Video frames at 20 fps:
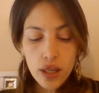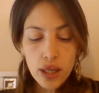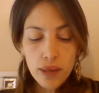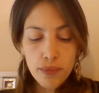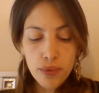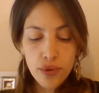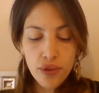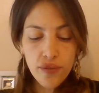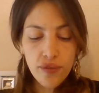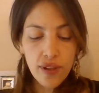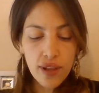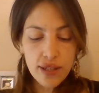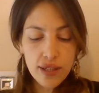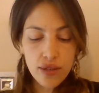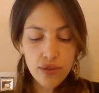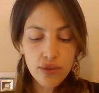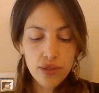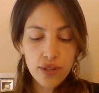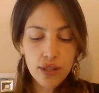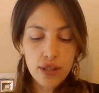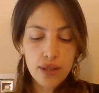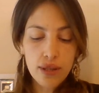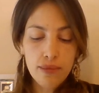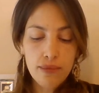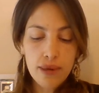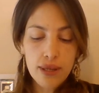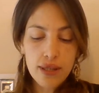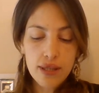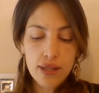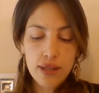Put the flask containing the
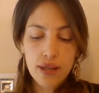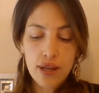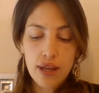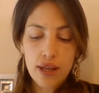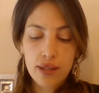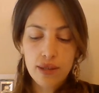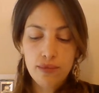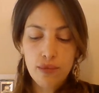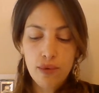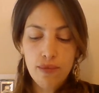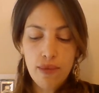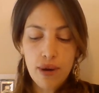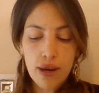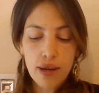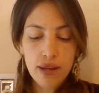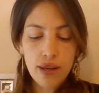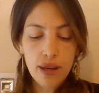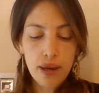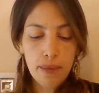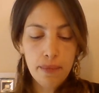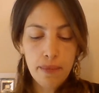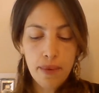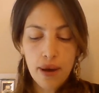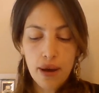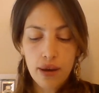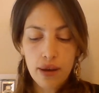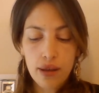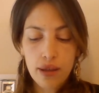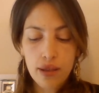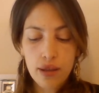benzene and bromine in a
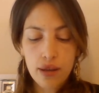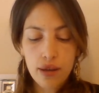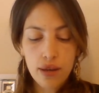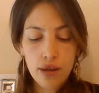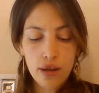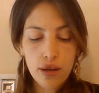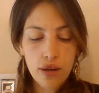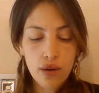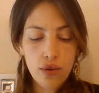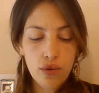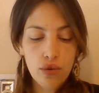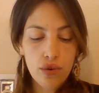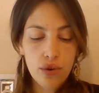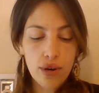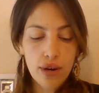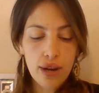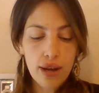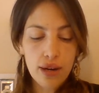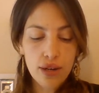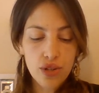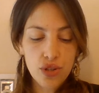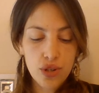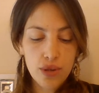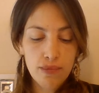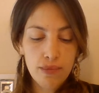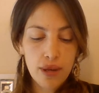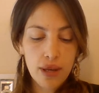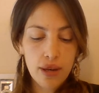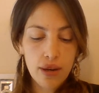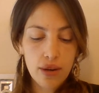pail or a larger
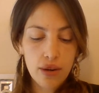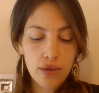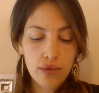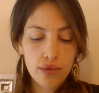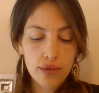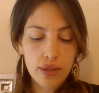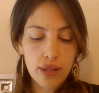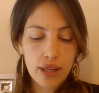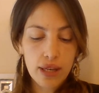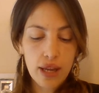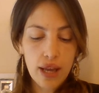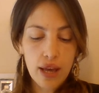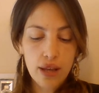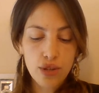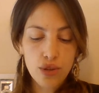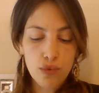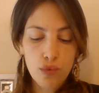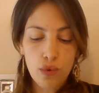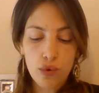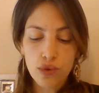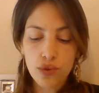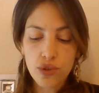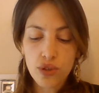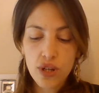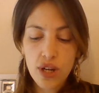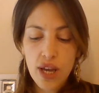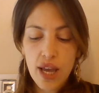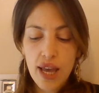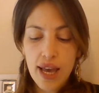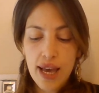beaker containing ice
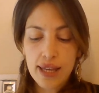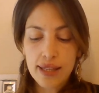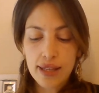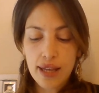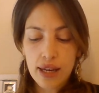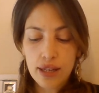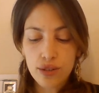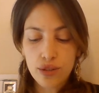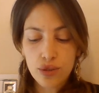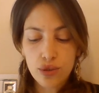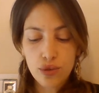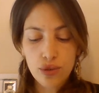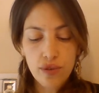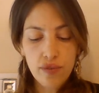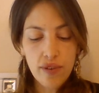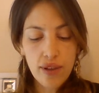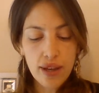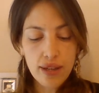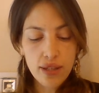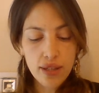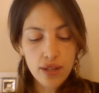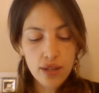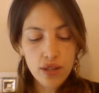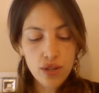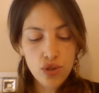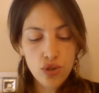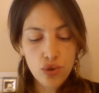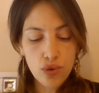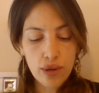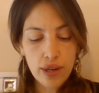water and add to the flask
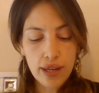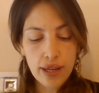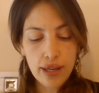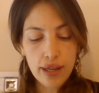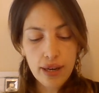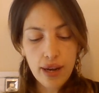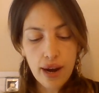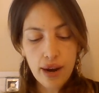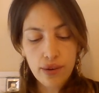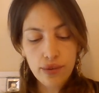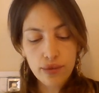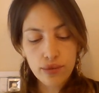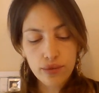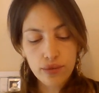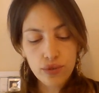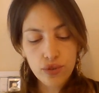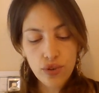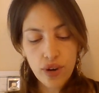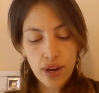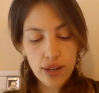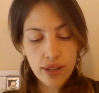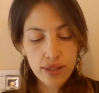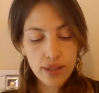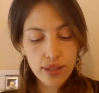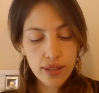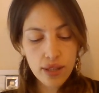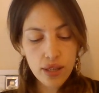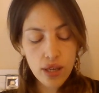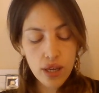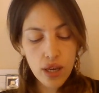to clean iron tacks
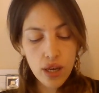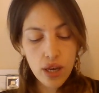or